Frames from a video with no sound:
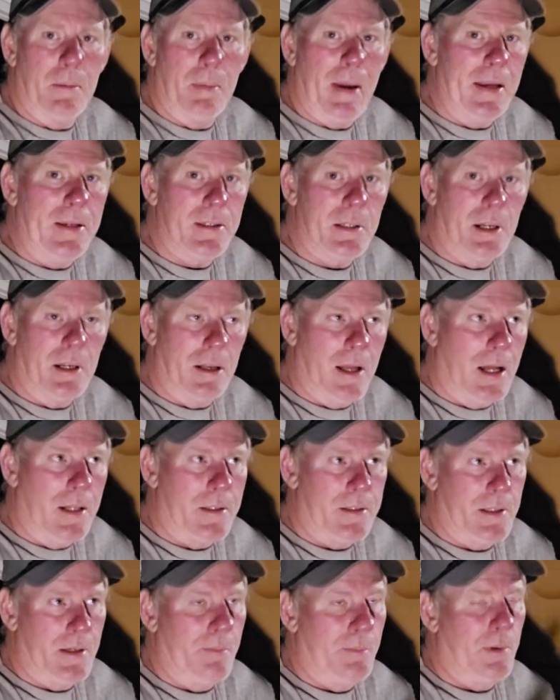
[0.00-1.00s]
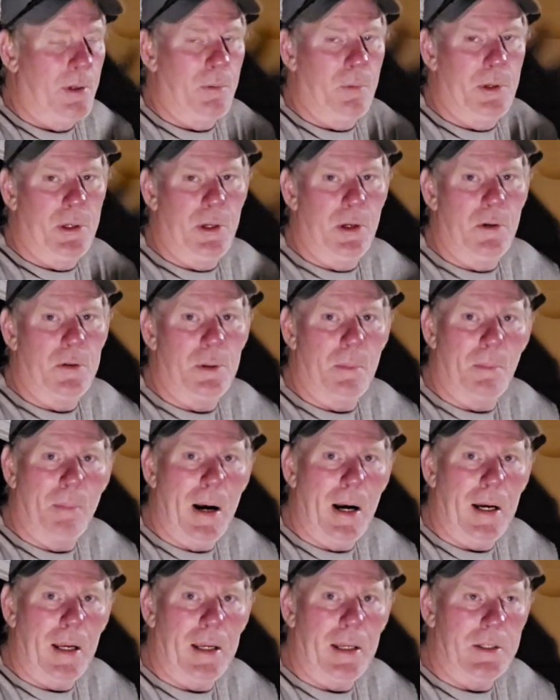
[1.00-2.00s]
it makes it a lot simpler. When you use a
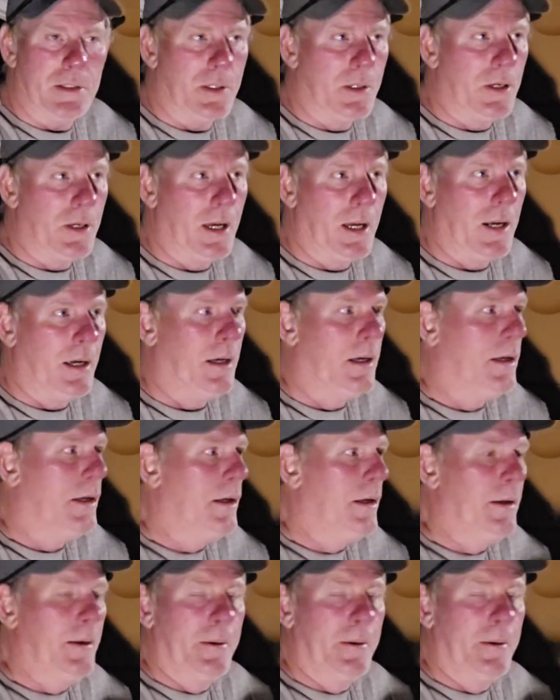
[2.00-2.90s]
bucket, you gotta